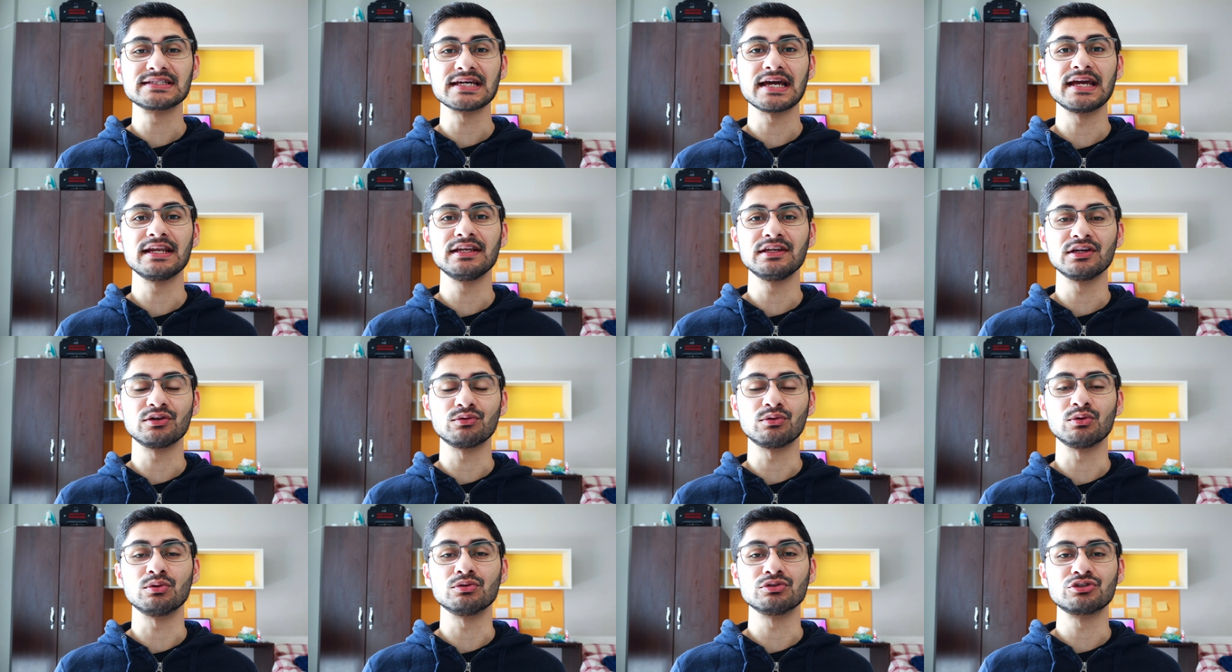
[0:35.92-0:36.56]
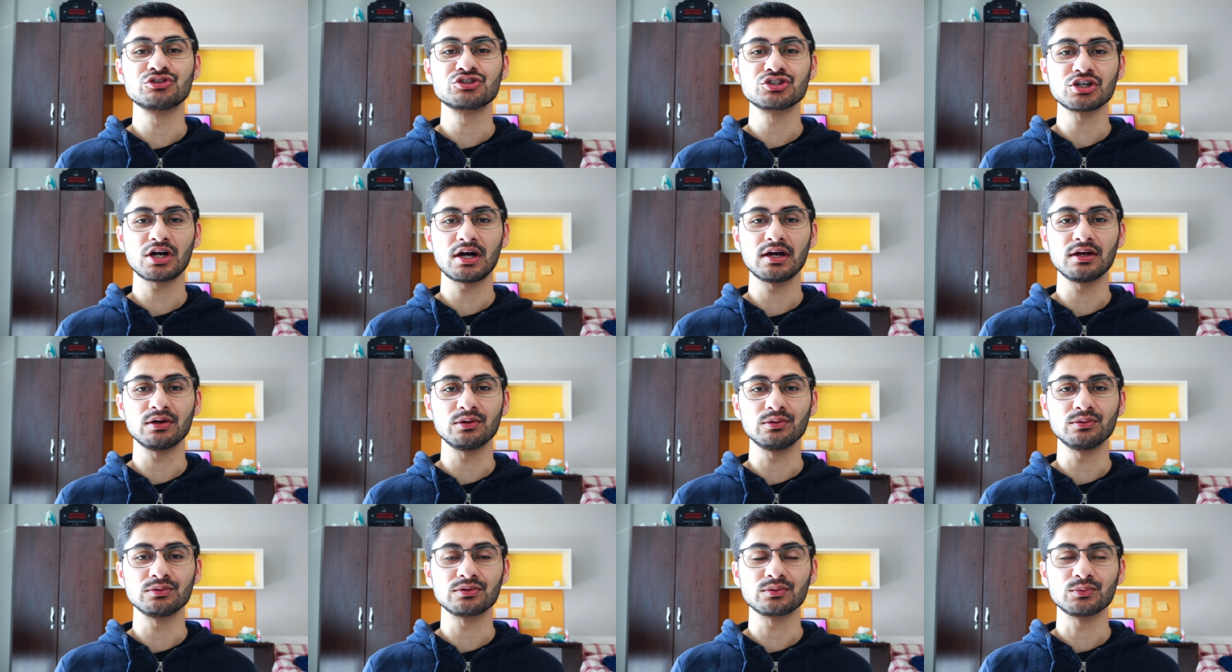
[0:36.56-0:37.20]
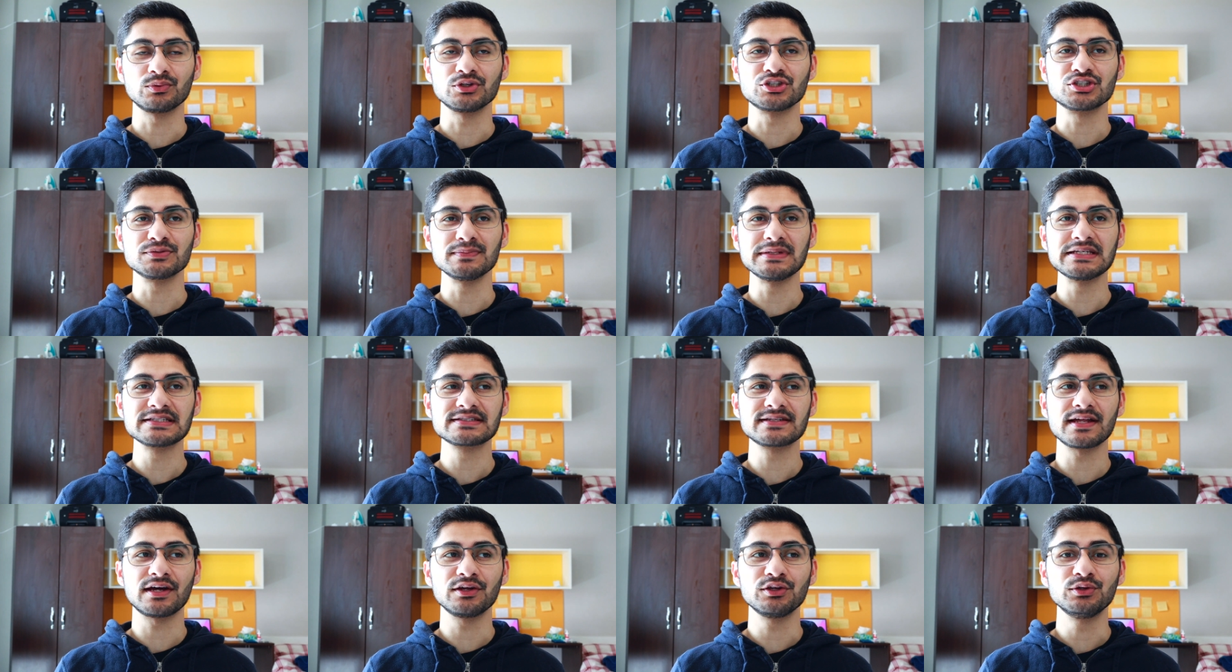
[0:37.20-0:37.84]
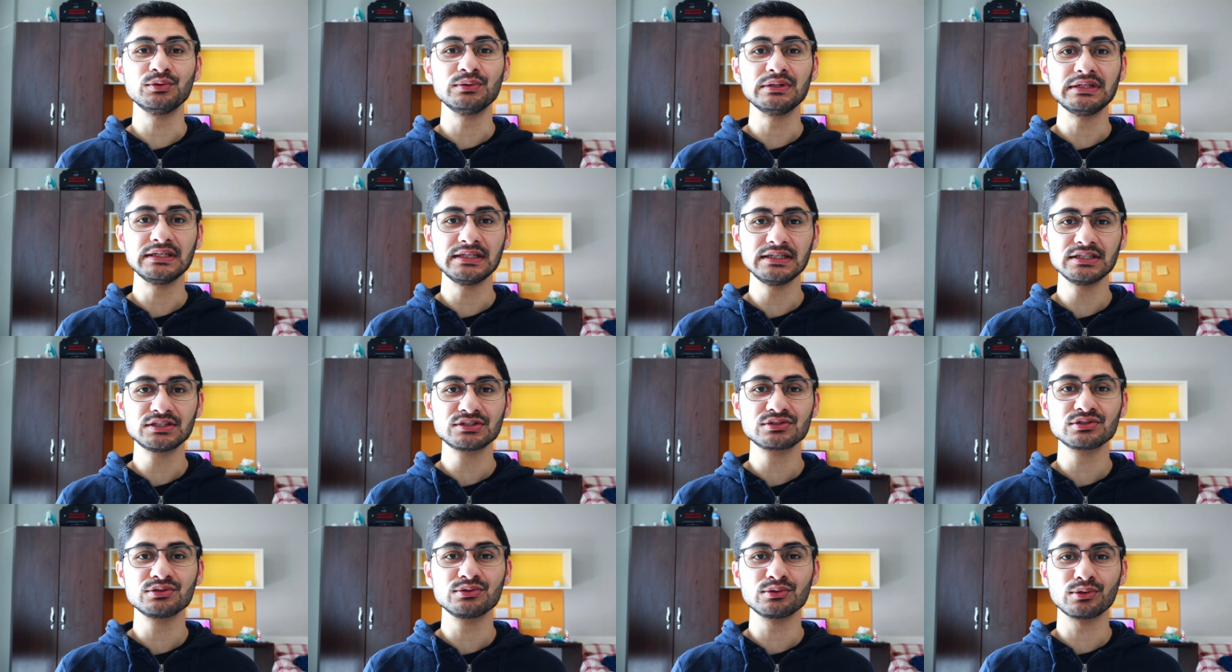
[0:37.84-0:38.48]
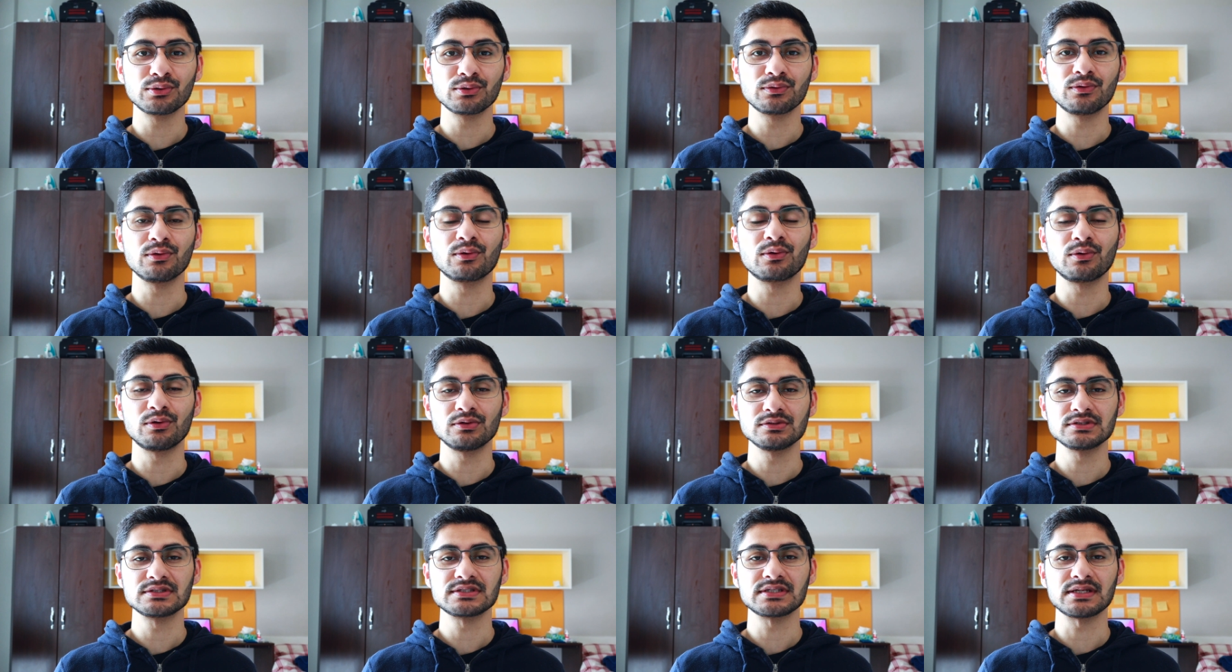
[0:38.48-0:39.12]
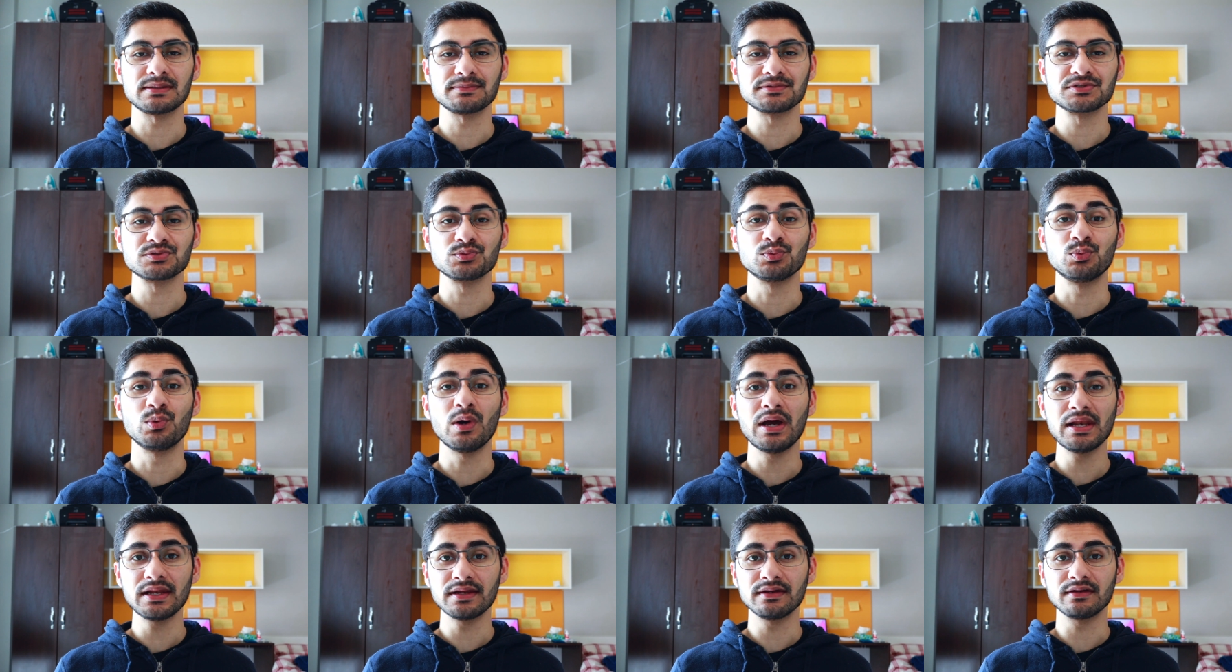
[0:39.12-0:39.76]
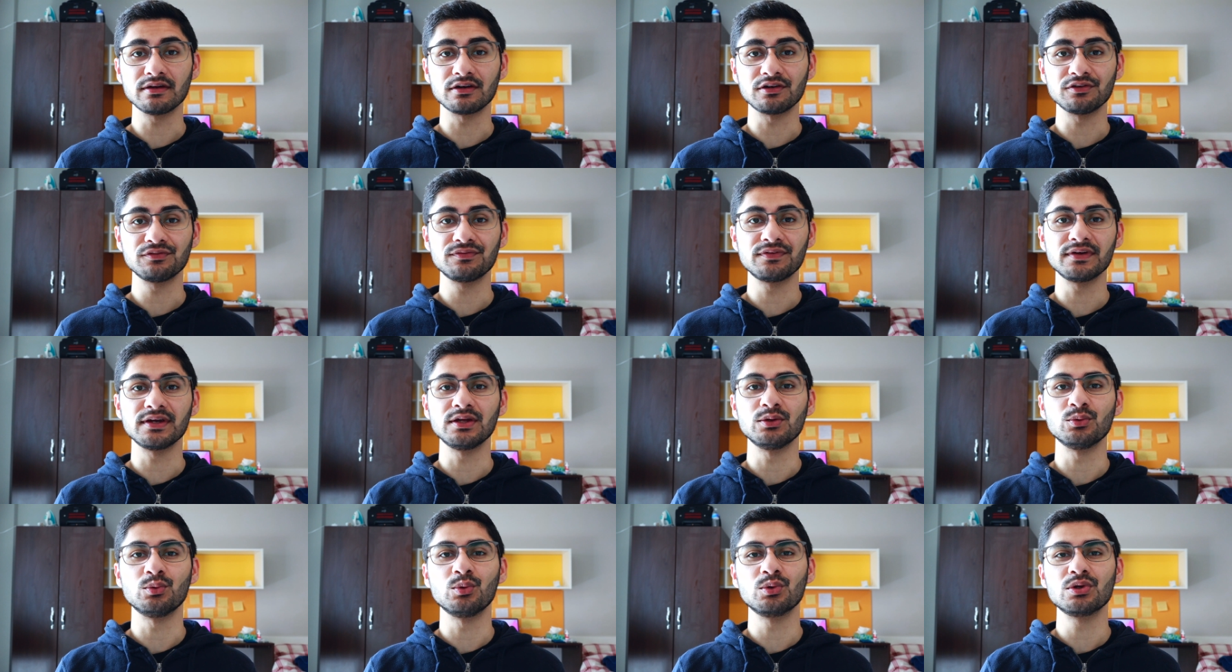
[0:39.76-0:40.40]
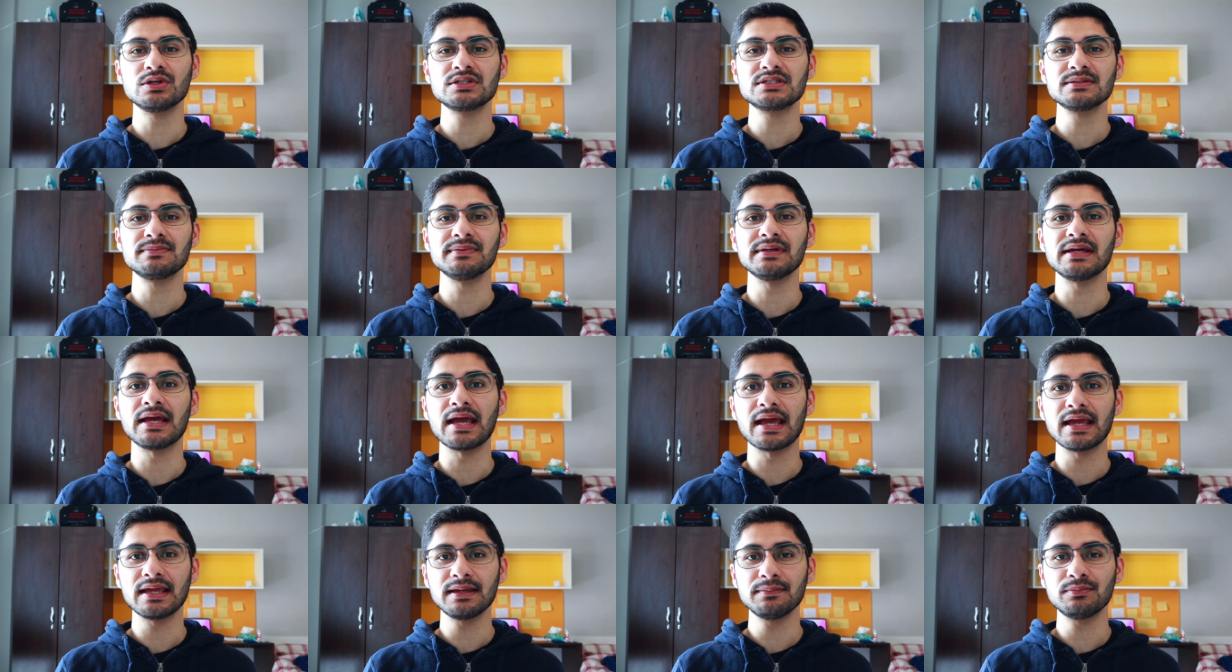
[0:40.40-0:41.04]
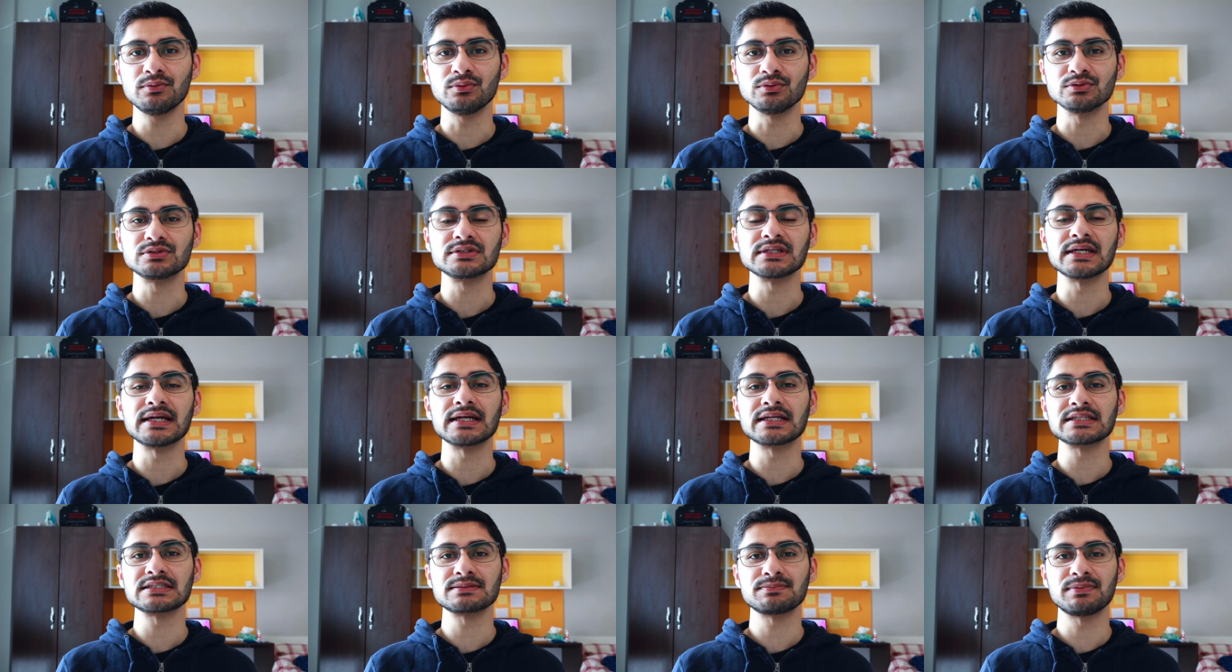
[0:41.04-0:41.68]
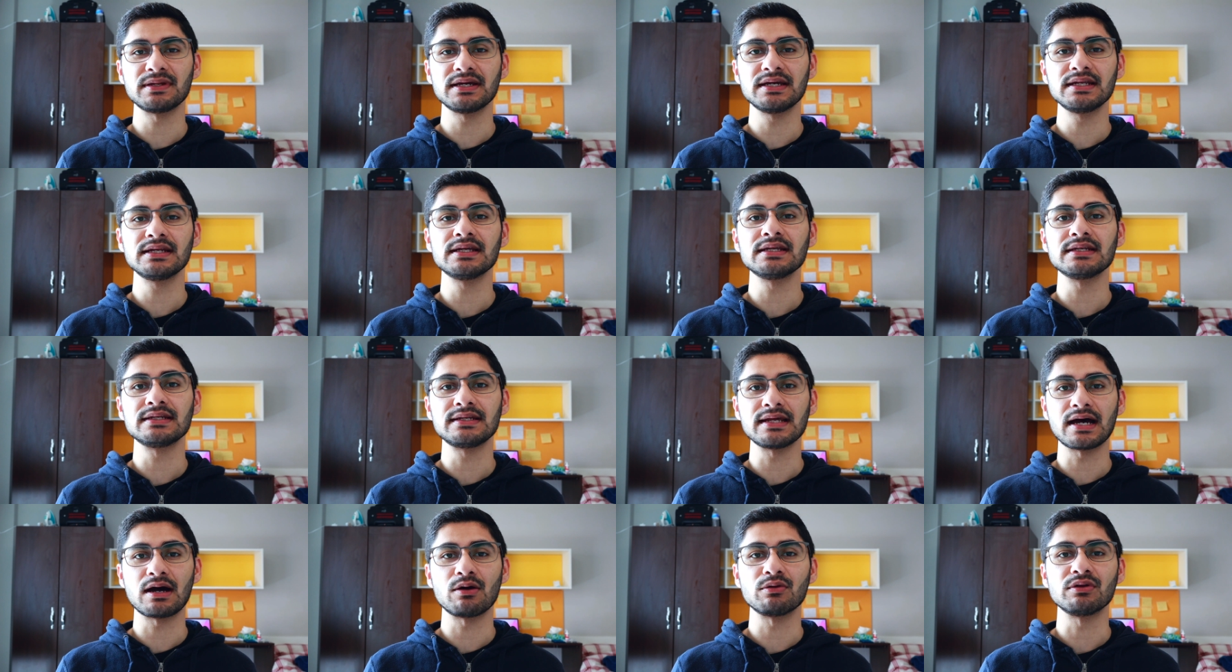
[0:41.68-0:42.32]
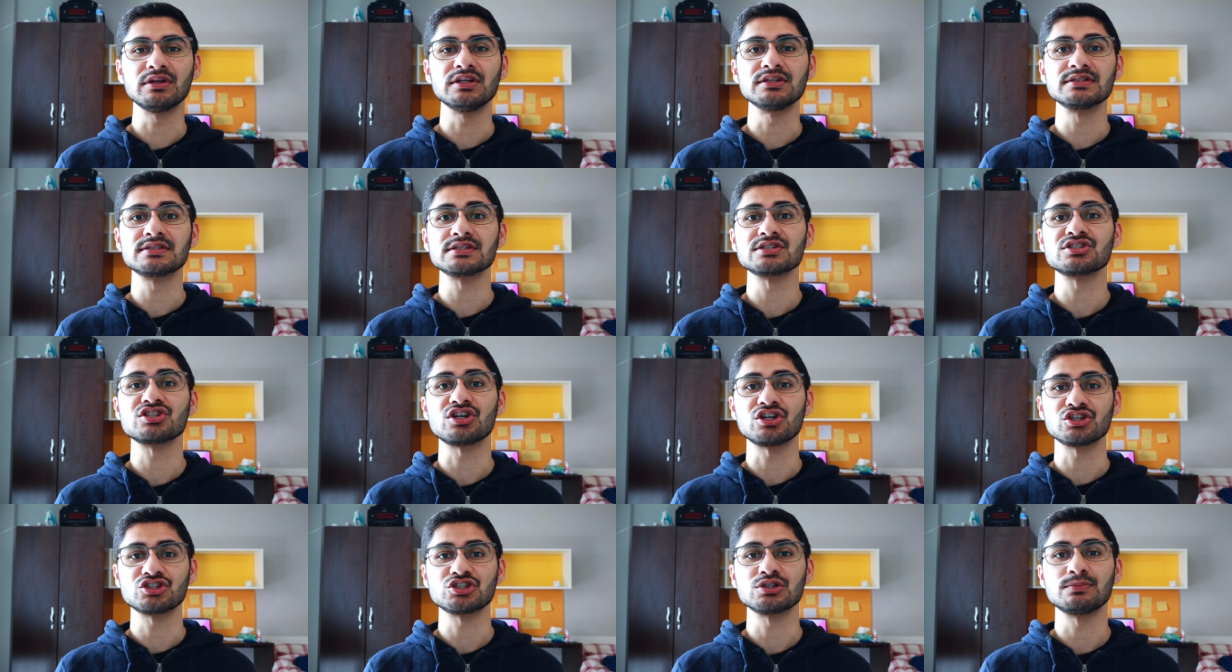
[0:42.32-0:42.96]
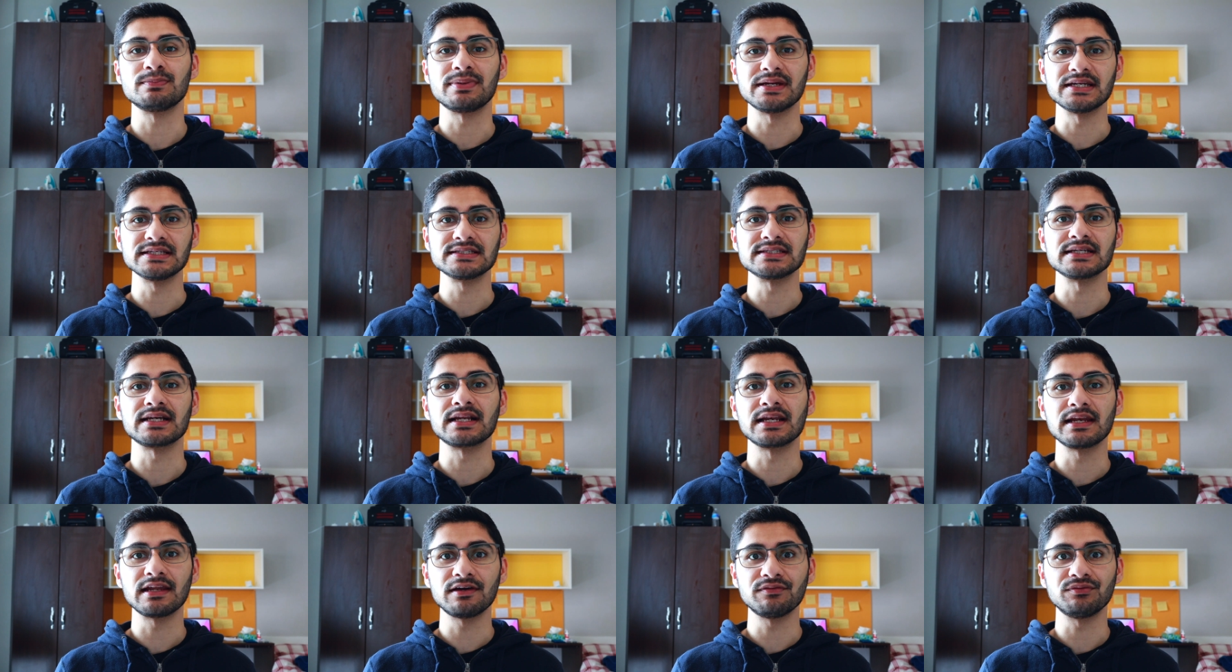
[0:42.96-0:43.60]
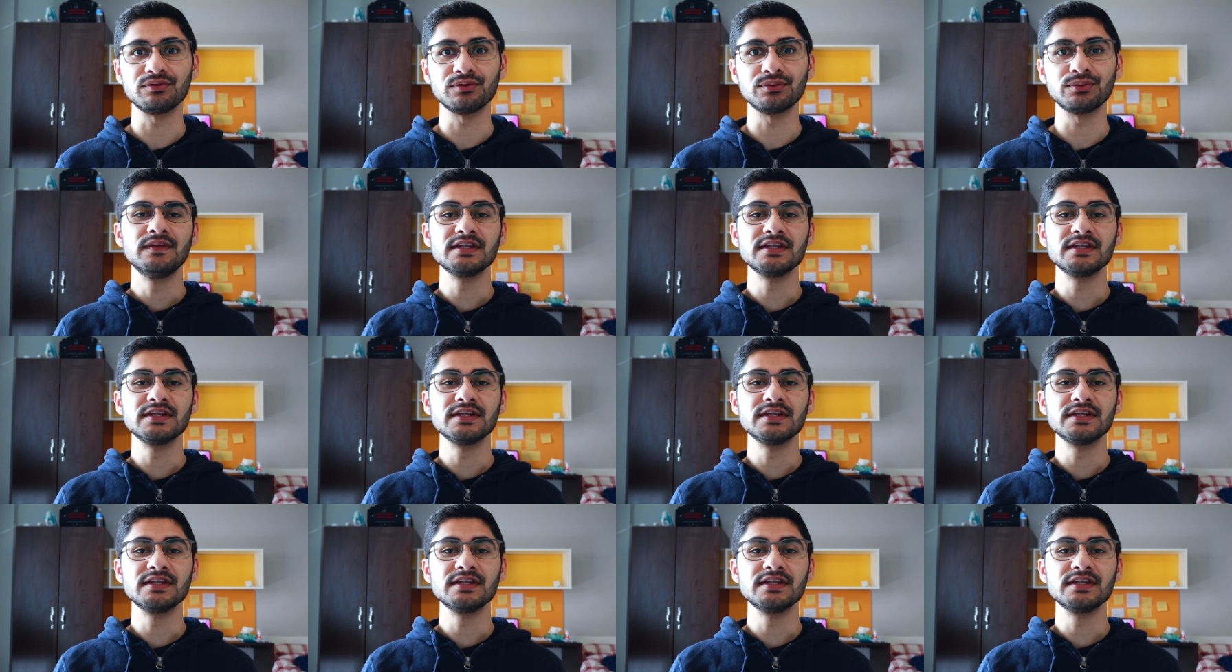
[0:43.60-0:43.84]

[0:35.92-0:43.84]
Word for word: 10-year-old child, which means that you need to know the concepts well enough in order to be able to explain it down into such a basic level.